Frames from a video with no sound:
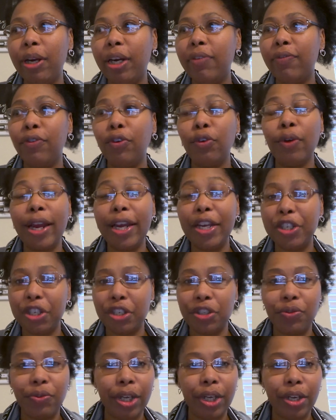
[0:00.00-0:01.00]
were
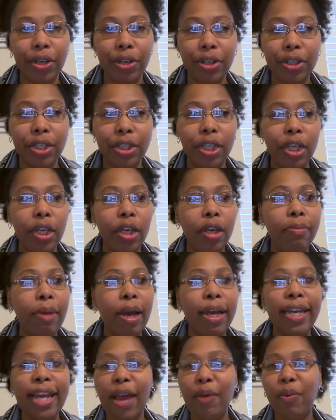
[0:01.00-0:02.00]
voracious readers.
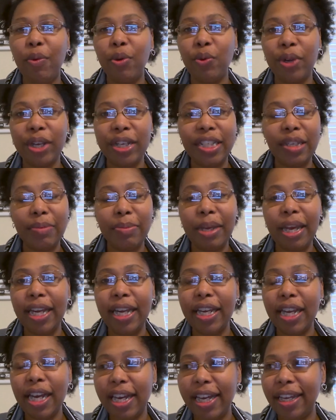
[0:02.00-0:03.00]
My dad would read to me
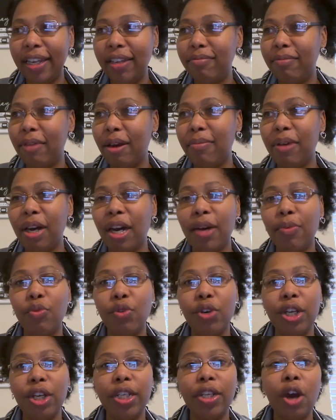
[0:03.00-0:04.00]
at night. My mom
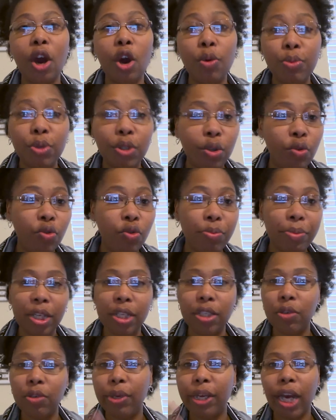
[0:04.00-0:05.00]
would homeschool
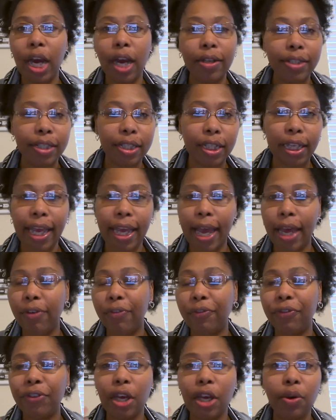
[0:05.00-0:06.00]
me. So we constantly had
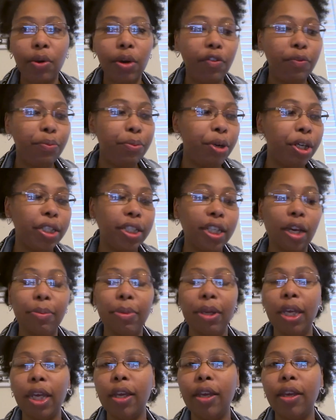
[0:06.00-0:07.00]
a flow of books
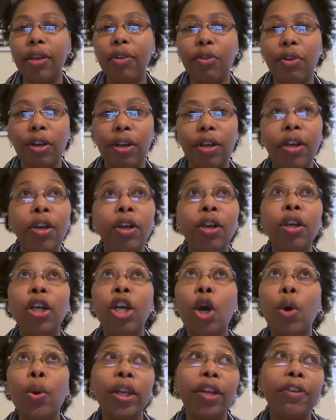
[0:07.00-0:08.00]
coming in or
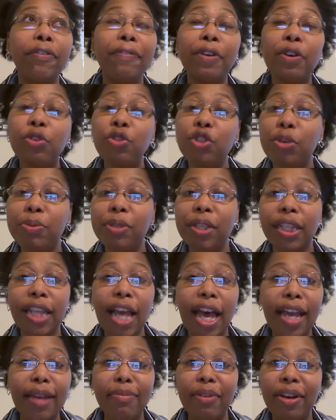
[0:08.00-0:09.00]
going to field trips in
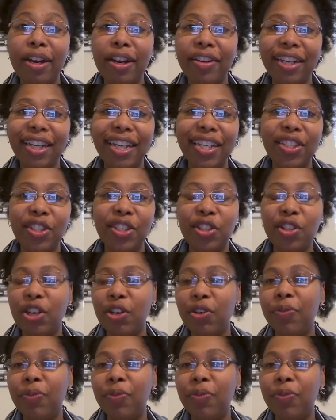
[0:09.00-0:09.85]
libraries.